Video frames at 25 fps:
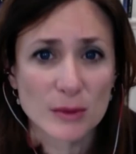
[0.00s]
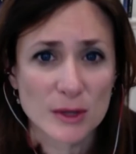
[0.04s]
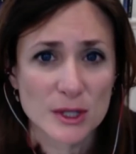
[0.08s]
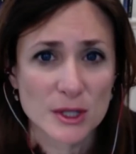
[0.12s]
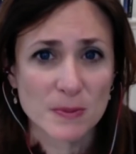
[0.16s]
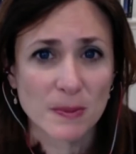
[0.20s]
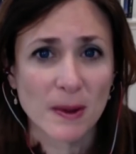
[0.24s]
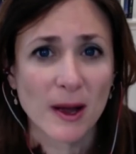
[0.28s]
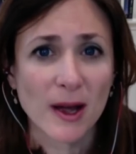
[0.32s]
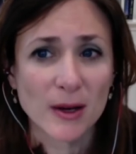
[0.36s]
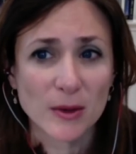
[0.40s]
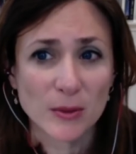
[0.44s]

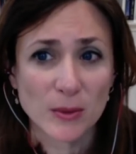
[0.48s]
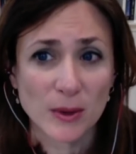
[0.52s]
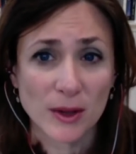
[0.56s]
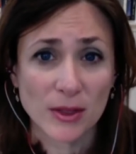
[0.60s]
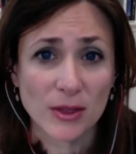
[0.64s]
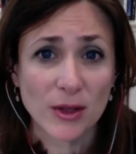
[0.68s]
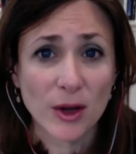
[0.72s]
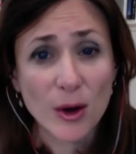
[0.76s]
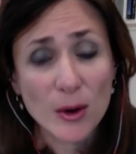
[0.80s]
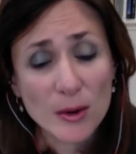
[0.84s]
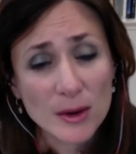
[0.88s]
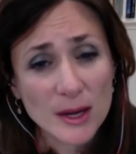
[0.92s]
respond
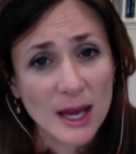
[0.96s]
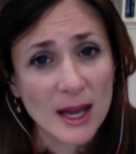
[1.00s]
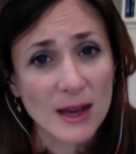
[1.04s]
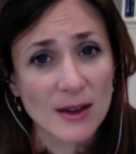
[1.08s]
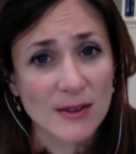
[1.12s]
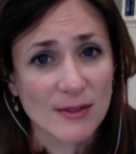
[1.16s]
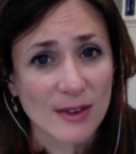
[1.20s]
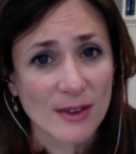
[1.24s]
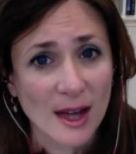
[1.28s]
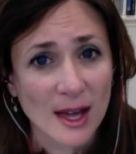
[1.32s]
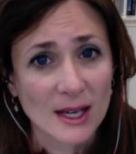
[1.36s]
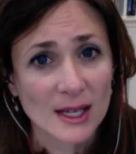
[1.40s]
with, okay,
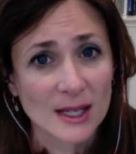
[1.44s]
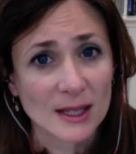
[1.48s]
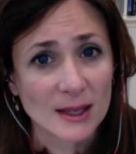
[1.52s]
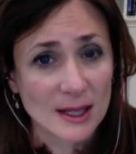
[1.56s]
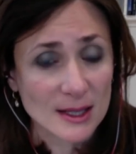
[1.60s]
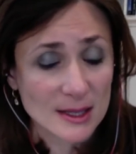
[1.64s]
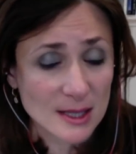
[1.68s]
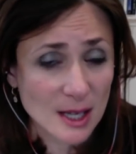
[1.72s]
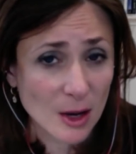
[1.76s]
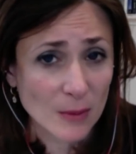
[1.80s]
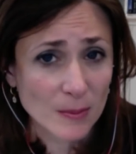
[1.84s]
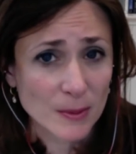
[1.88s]
fatty,
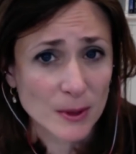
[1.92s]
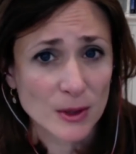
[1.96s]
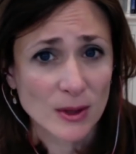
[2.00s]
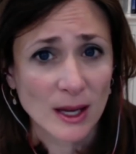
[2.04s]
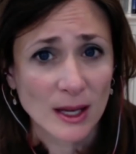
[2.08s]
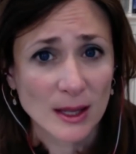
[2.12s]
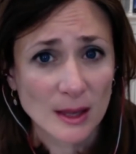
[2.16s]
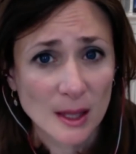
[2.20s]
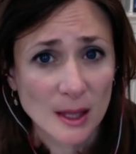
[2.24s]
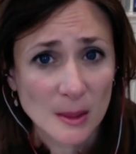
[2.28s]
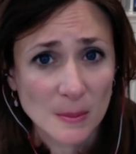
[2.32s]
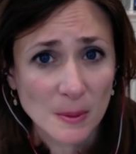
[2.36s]
let's help right. you
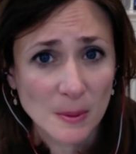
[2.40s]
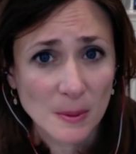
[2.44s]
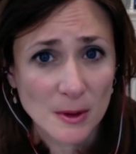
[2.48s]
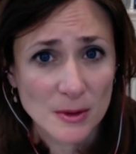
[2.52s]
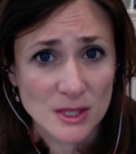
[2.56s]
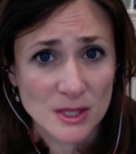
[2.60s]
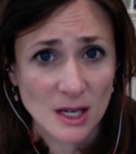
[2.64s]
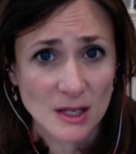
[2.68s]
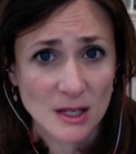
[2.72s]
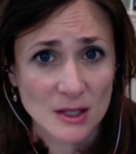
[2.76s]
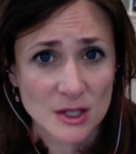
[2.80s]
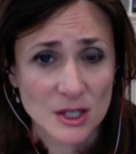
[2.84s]
get
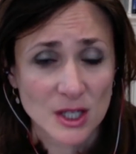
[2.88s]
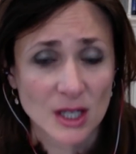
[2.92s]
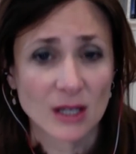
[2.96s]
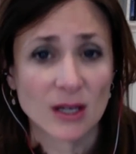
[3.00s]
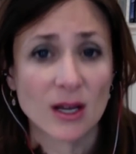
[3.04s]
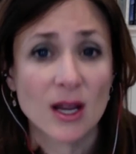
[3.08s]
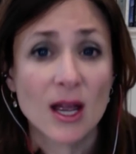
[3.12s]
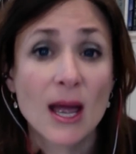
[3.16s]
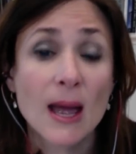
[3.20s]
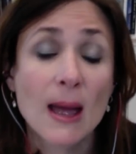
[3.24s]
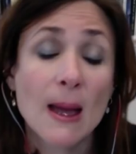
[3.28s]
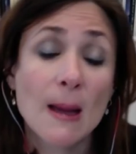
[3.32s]

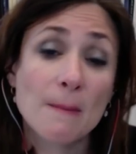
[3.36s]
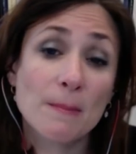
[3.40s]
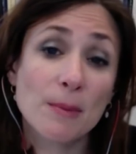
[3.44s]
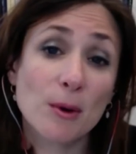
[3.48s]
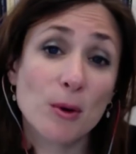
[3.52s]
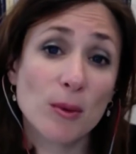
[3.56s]
liposuction. Right.